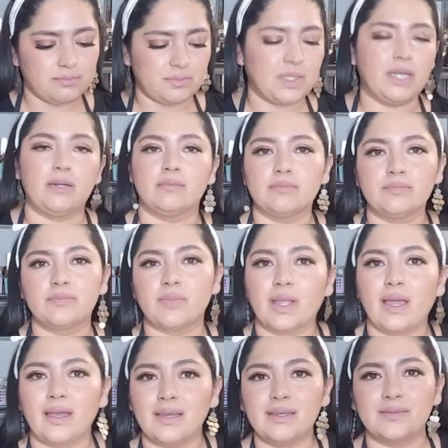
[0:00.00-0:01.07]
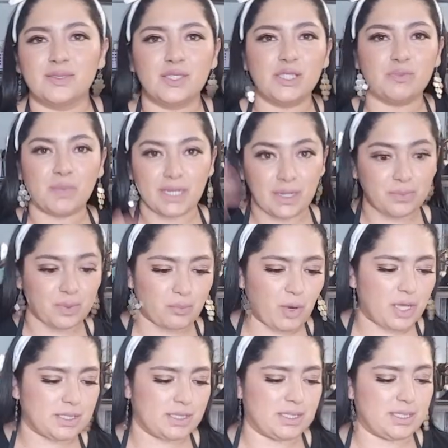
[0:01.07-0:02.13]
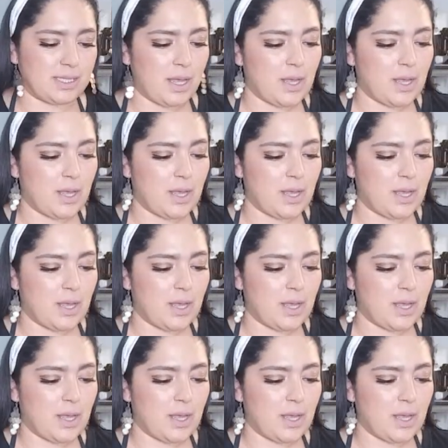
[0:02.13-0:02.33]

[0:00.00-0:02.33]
you know, to speed up the process.